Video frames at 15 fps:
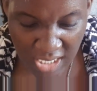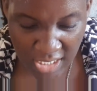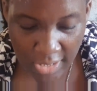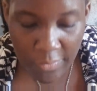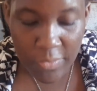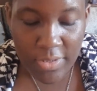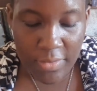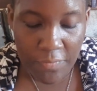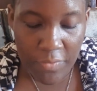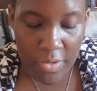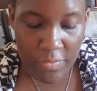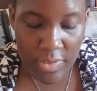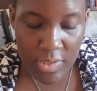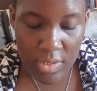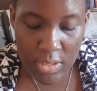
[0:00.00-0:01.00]
Here was a
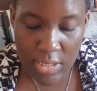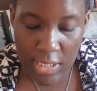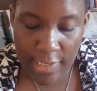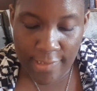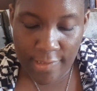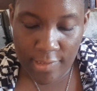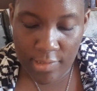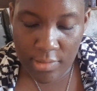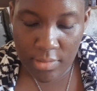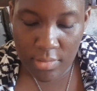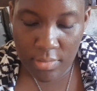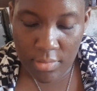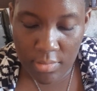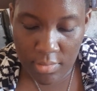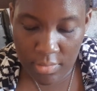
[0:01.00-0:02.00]
very slight
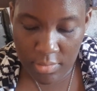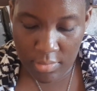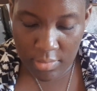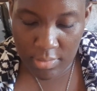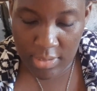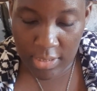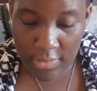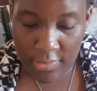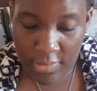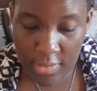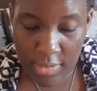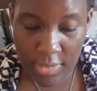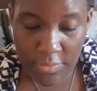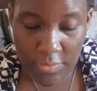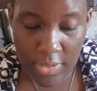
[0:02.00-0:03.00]
texture.
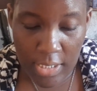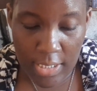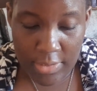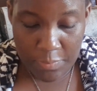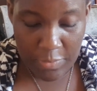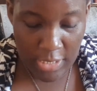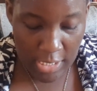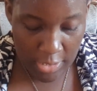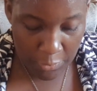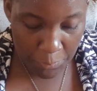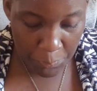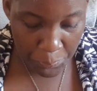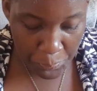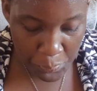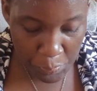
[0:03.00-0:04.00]
I didn't really add. But anyhow,
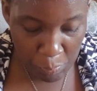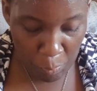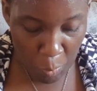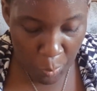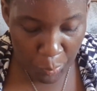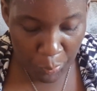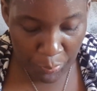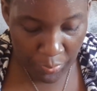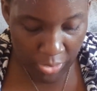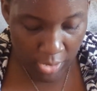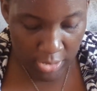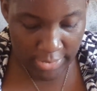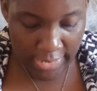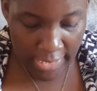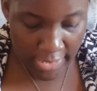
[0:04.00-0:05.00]

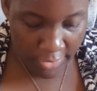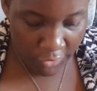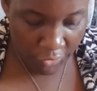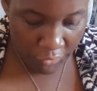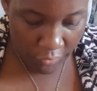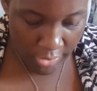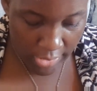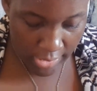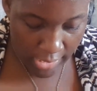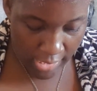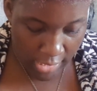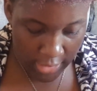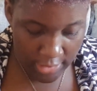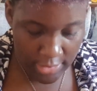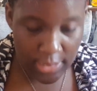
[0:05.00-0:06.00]
day 3
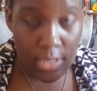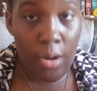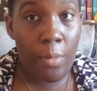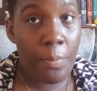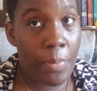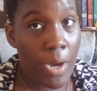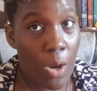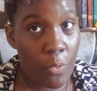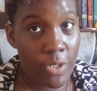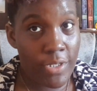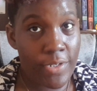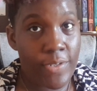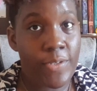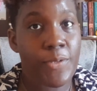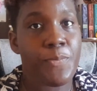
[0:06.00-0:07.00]
is
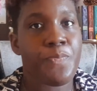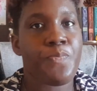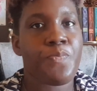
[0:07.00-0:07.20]
powers.